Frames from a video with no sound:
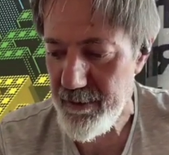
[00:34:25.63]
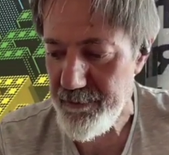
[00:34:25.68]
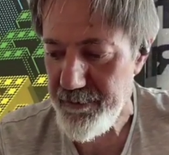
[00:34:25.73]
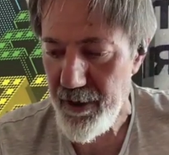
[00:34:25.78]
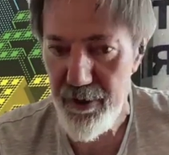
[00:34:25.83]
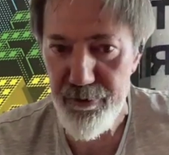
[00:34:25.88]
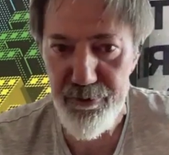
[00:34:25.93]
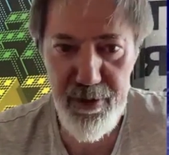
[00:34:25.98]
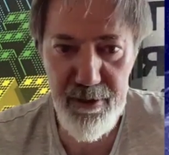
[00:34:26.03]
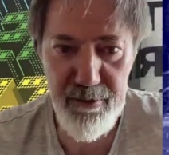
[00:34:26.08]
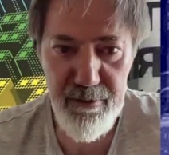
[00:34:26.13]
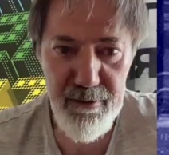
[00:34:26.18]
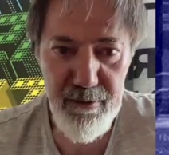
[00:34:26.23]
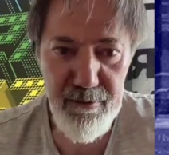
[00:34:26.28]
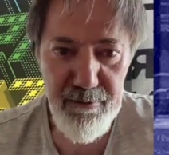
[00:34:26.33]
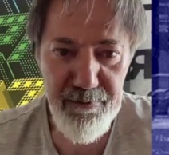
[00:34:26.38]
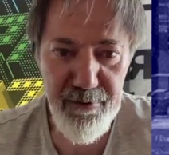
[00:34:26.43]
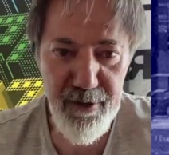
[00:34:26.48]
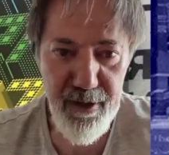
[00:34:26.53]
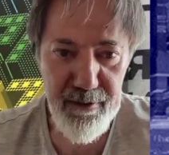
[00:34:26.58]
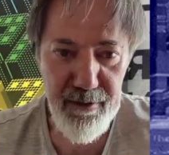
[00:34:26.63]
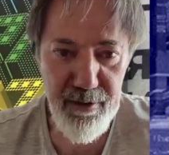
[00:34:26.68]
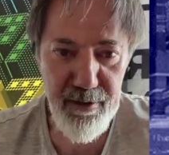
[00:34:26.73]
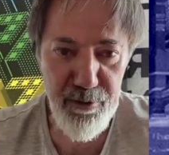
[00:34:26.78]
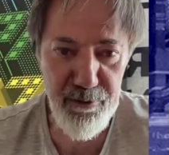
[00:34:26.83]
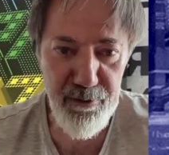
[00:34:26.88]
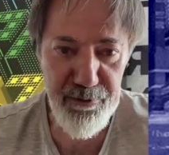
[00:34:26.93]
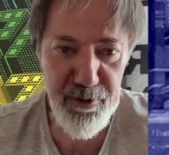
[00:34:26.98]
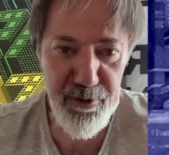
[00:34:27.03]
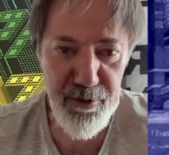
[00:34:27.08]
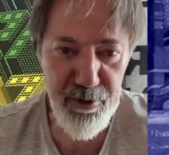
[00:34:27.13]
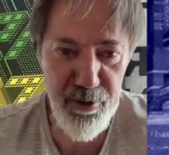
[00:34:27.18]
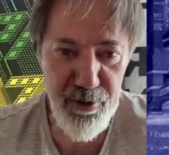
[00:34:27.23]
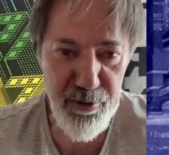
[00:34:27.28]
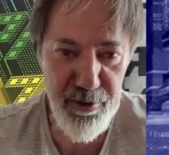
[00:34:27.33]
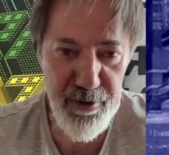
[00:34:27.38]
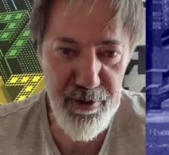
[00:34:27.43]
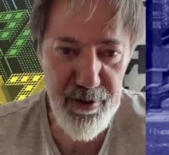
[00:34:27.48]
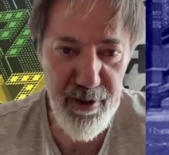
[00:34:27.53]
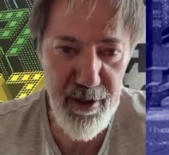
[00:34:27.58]
founding father of the
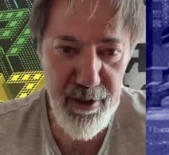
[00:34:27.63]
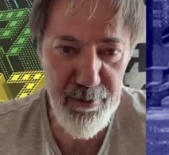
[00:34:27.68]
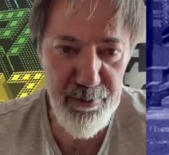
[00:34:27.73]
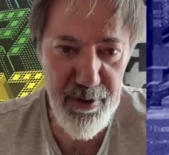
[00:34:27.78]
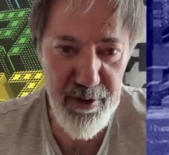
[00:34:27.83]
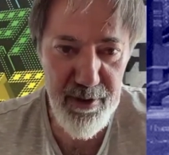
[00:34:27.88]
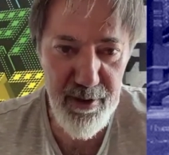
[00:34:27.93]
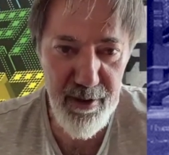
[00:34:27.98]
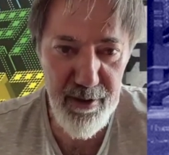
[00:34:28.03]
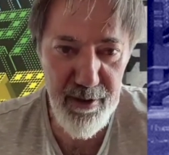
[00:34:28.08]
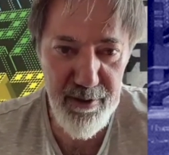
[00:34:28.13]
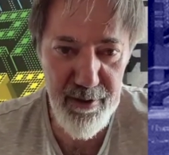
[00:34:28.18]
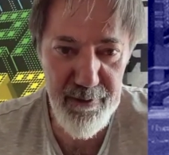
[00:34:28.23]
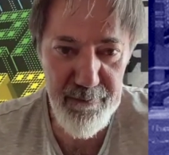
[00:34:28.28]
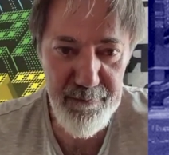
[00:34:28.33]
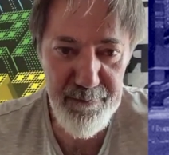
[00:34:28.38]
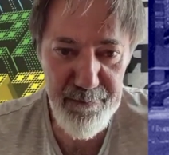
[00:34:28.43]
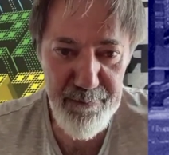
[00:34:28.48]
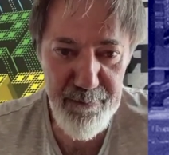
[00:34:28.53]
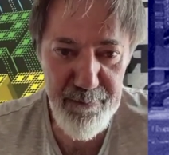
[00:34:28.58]
Turkish gaming sector.